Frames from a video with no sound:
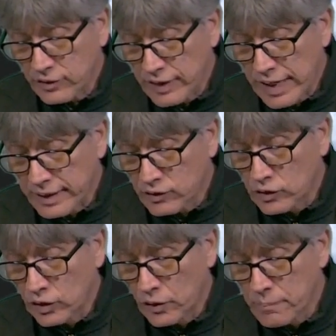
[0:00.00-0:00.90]
etc.
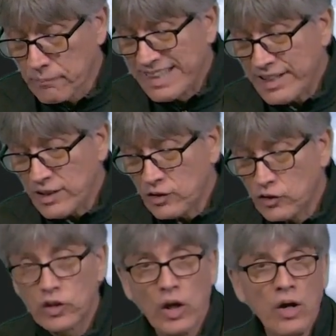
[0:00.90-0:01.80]
So there
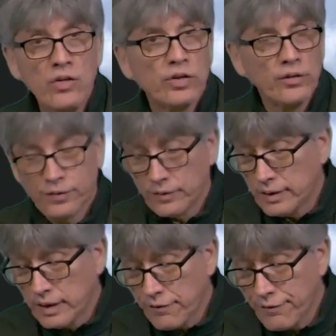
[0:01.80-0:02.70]
is tons of
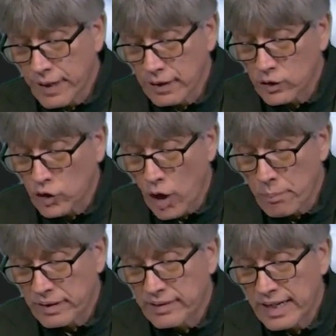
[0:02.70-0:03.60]
different
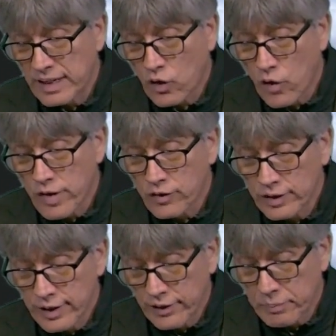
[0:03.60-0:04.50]
topics that it covers
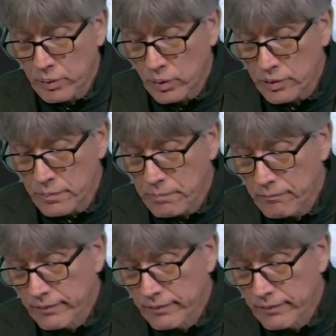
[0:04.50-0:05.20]
in the report: